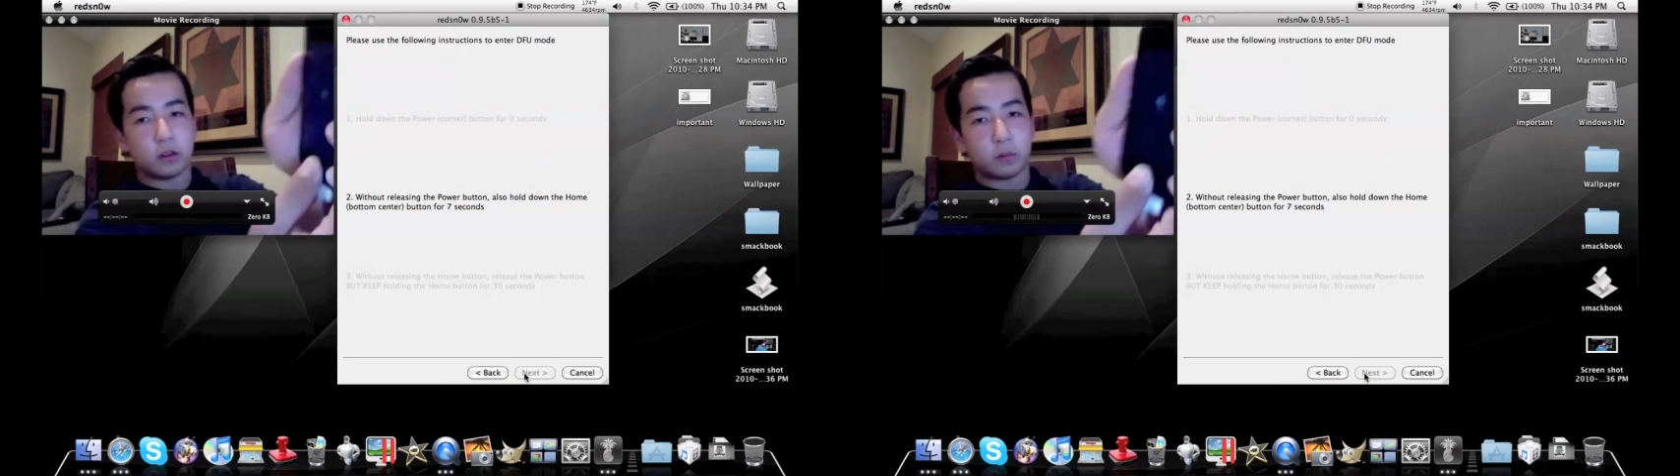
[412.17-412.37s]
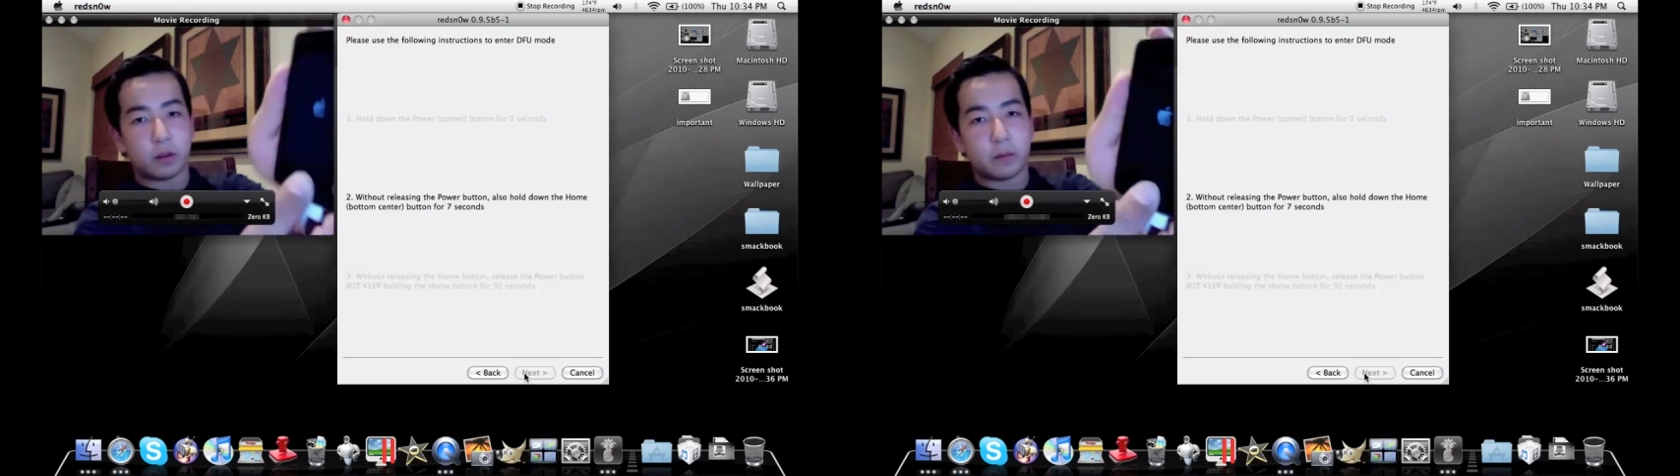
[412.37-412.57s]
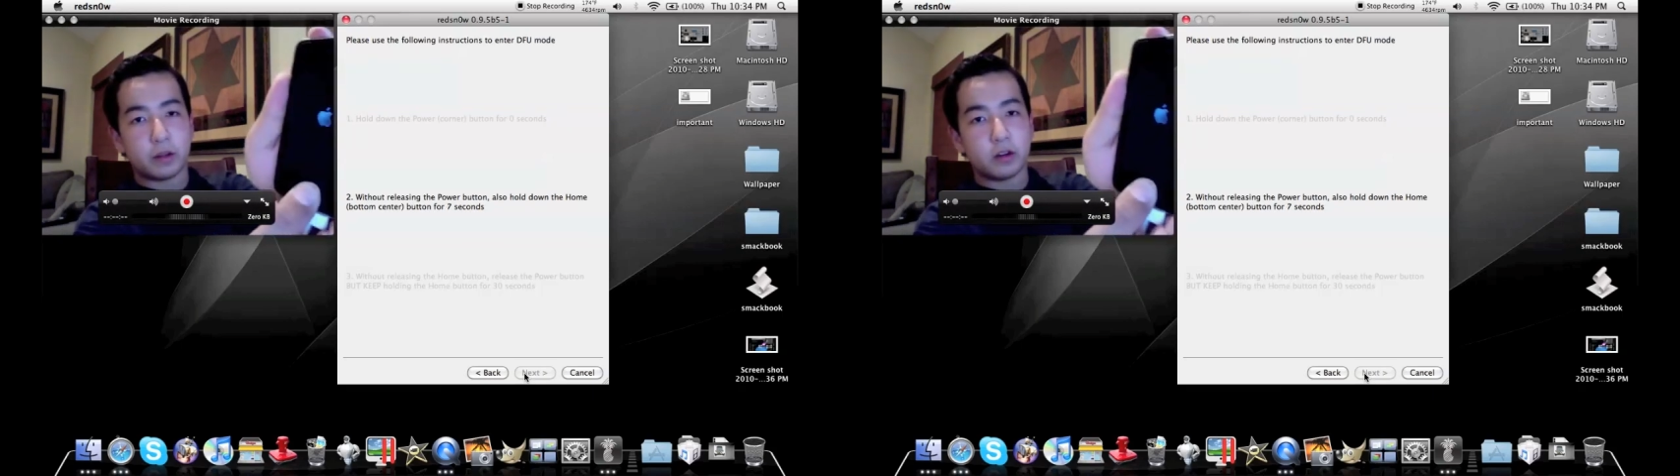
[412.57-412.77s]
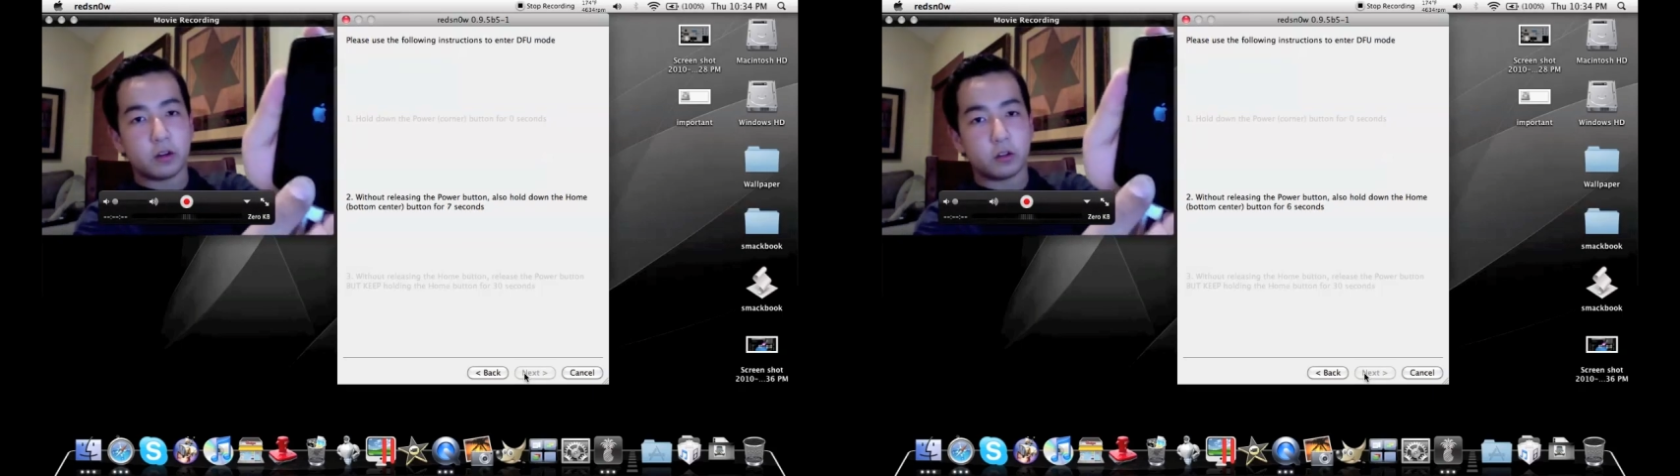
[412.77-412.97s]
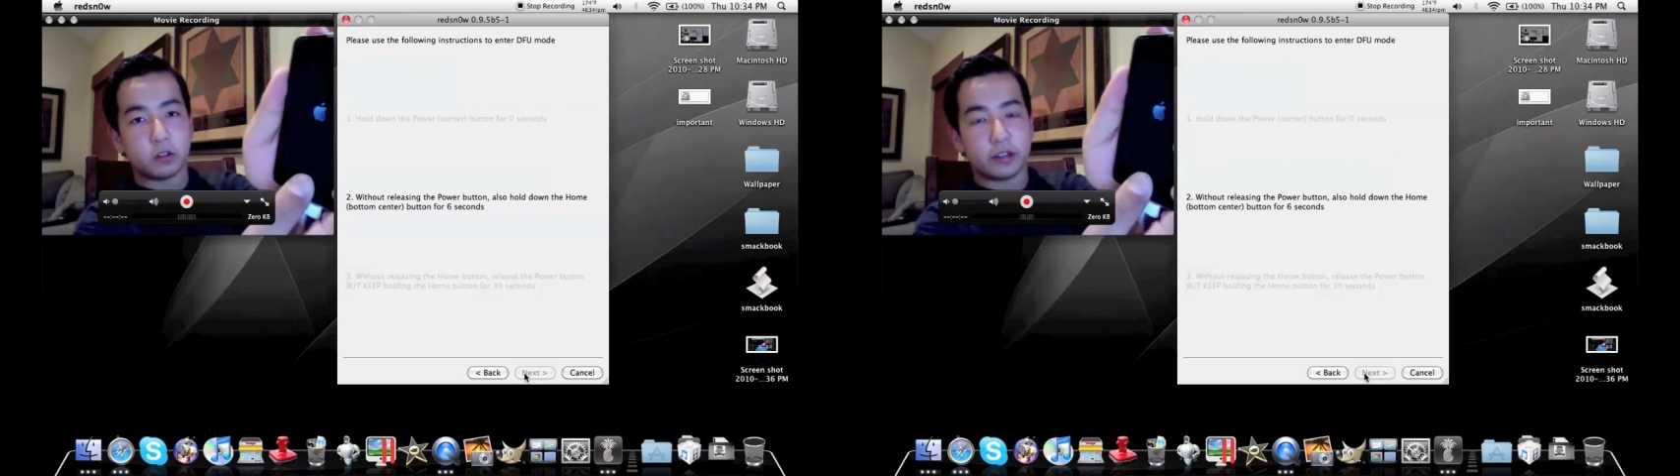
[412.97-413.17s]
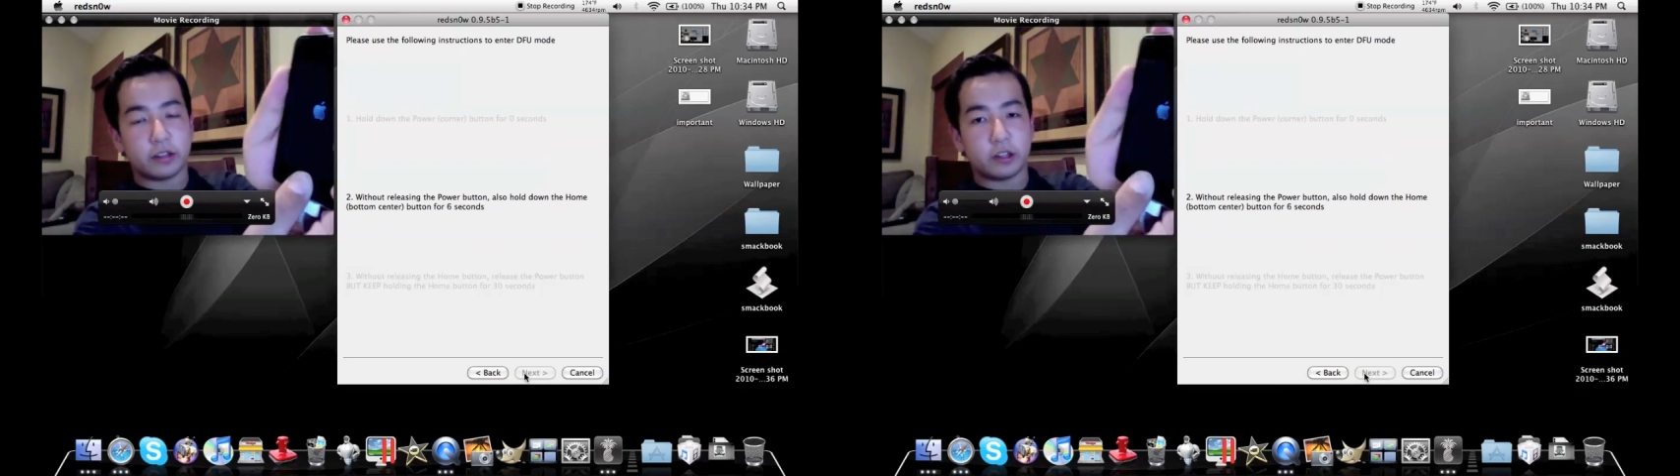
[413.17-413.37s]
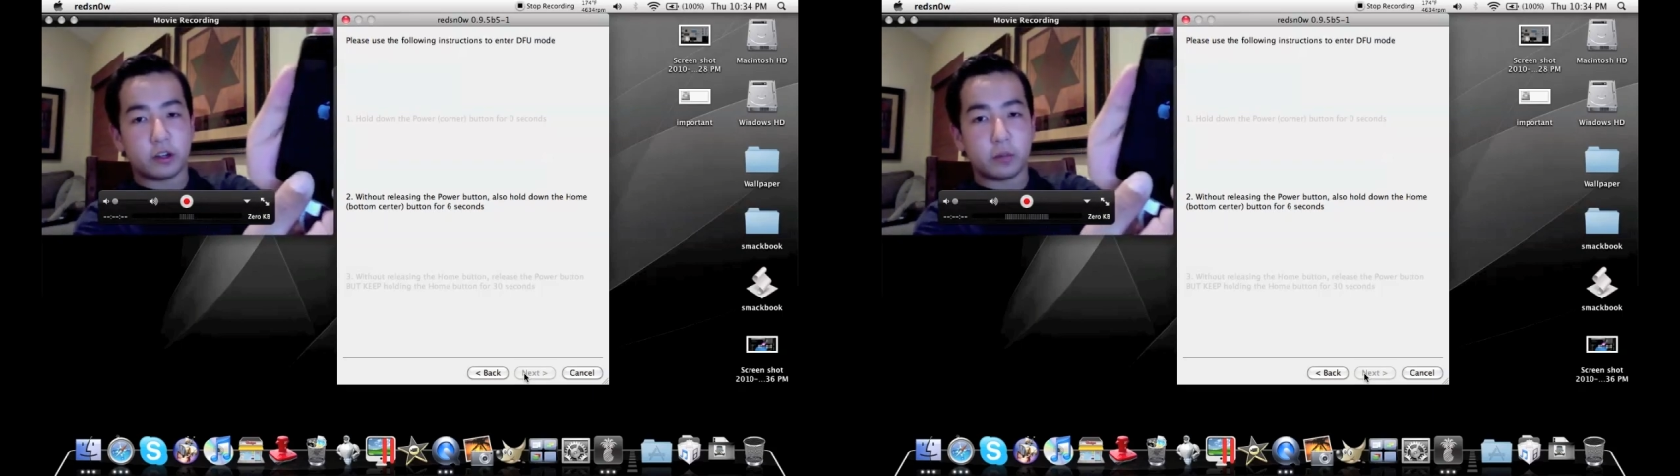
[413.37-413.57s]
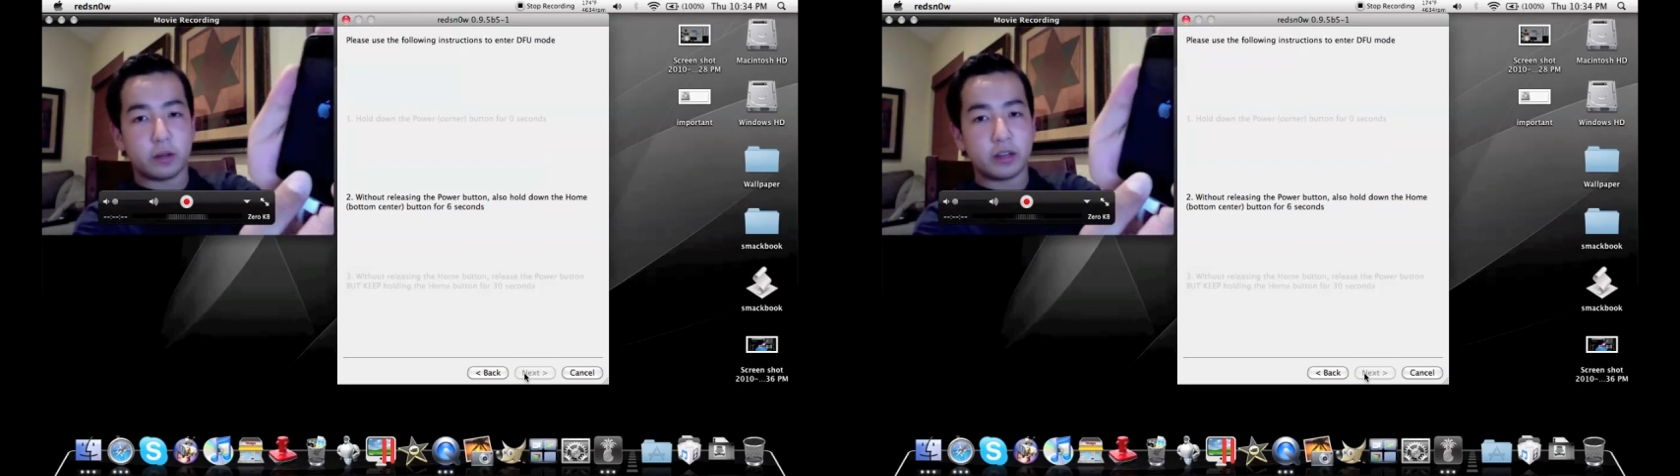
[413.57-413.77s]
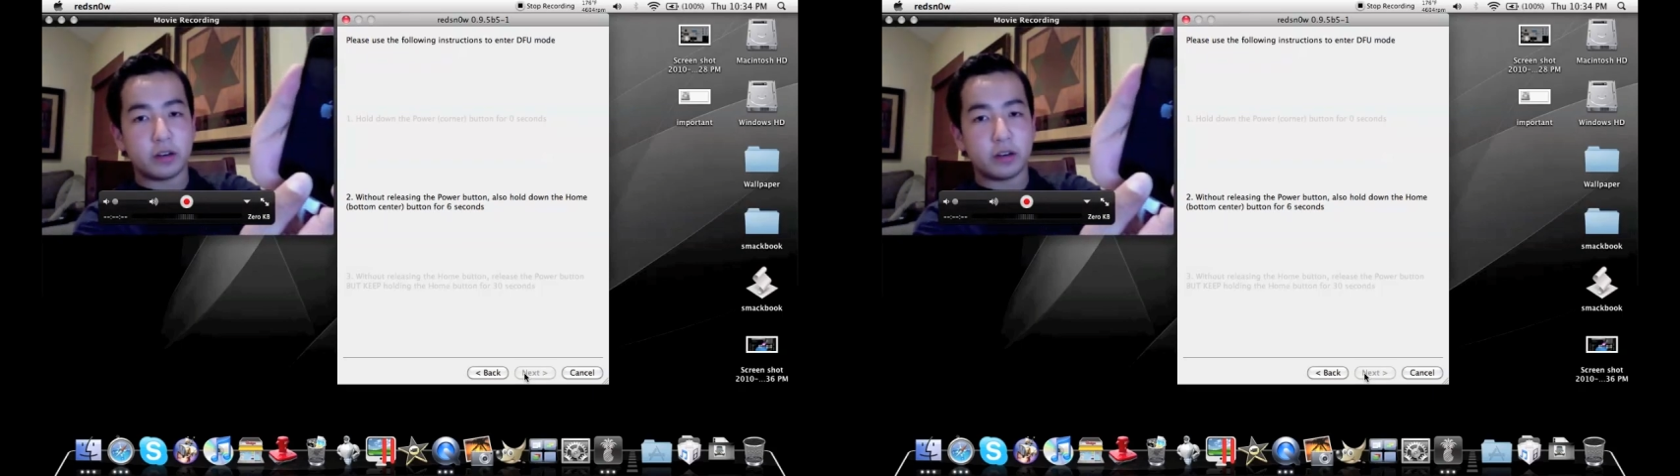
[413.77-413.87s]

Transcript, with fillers: power button, hold down the home button.